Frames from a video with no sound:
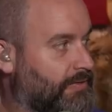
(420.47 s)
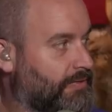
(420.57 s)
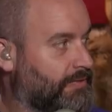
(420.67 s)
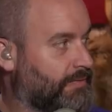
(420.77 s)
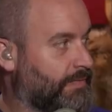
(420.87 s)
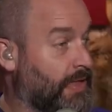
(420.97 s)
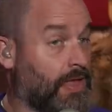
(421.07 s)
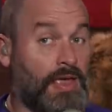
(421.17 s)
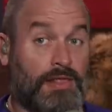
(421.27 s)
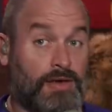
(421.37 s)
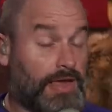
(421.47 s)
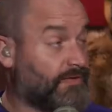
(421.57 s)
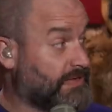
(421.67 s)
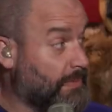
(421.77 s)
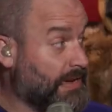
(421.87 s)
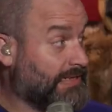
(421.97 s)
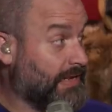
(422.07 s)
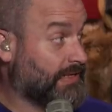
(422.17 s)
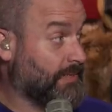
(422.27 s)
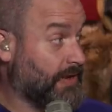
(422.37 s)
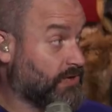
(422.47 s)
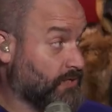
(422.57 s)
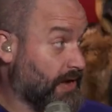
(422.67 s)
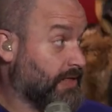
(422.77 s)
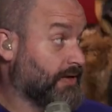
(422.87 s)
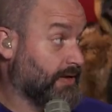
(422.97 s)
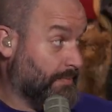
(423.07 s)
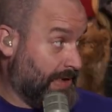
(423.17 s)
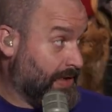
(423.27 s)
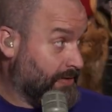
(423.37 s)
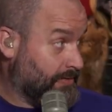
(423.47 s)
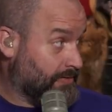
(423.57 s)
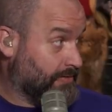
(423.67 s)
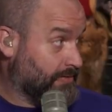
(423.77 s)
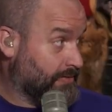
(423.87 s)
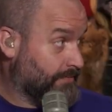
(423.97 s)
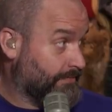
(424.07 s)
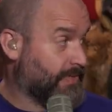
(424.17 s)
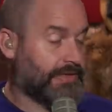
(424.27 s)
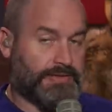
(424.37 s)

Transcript: In private life, look, but- if somebody says something directly to me, yeah, that's different.